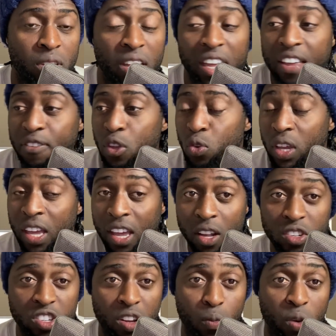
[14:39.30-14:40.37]
If you kill
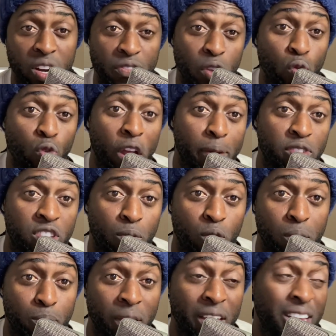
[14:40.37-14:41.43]
someone, if you rape
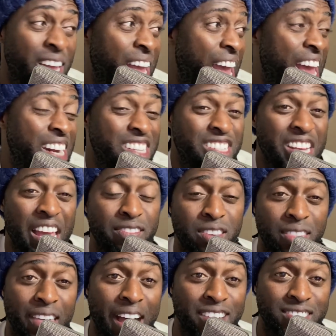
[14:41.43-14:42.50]
someone, and it saves
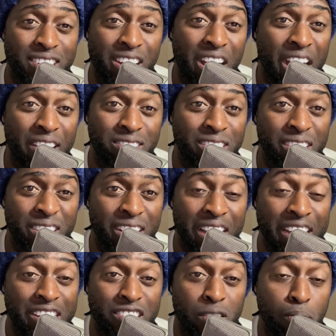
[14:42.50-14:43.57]
1,000 lives,
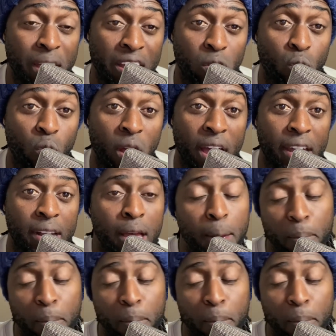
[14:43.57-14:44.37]
it doesn't make it right.